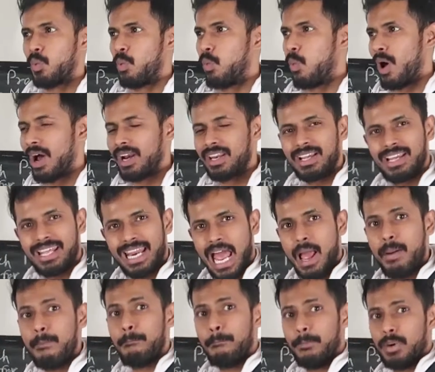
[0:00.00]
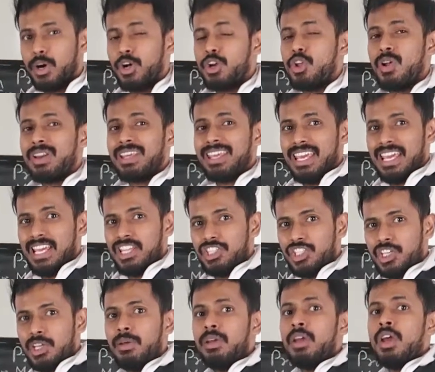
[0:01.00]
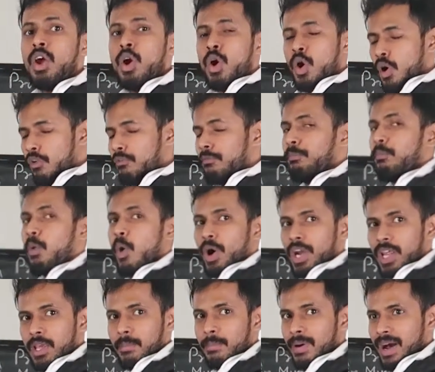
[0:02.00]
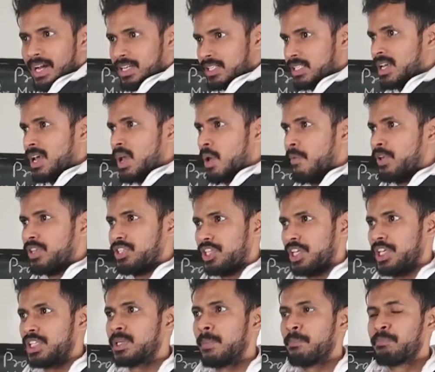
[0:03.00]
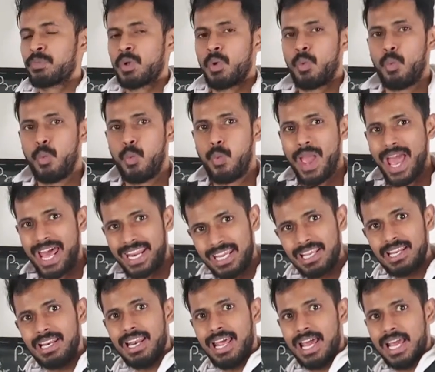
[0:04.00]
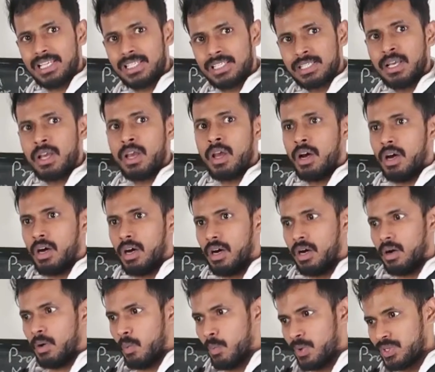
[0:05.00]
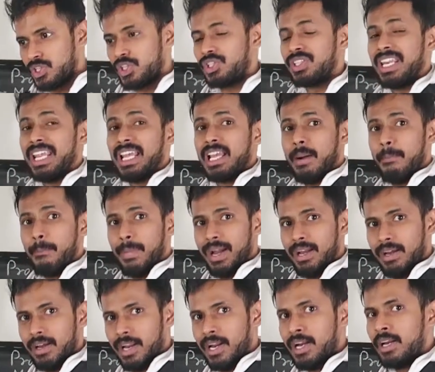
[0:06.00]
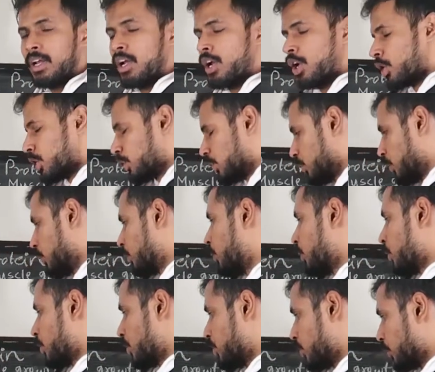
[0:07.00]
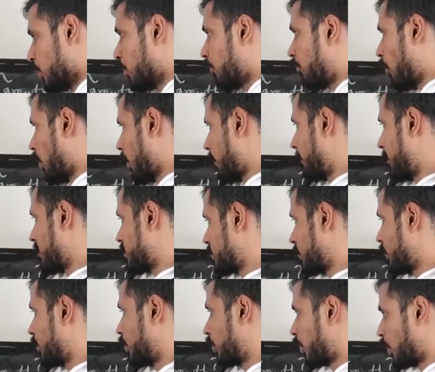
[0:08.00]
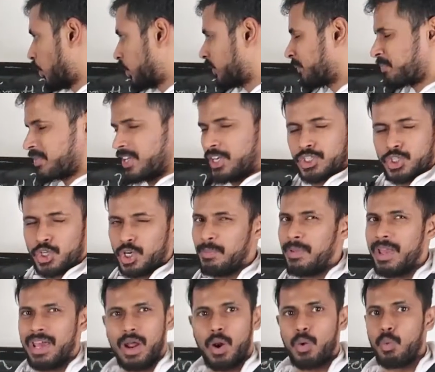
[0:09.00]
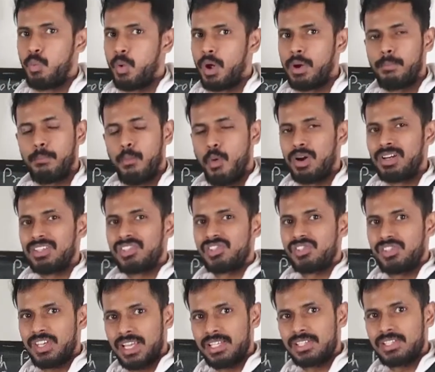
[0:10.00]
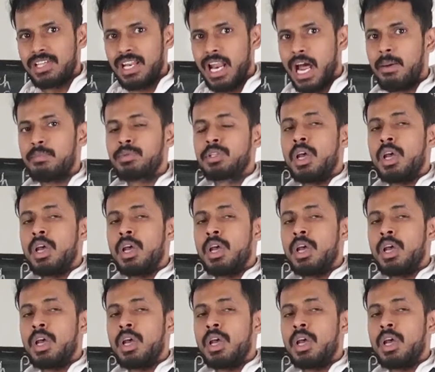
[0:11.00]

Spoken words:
1 gram per your kg of body mass, which is very less, which is recommended to you for muscle growth. It should be around 1.6 grams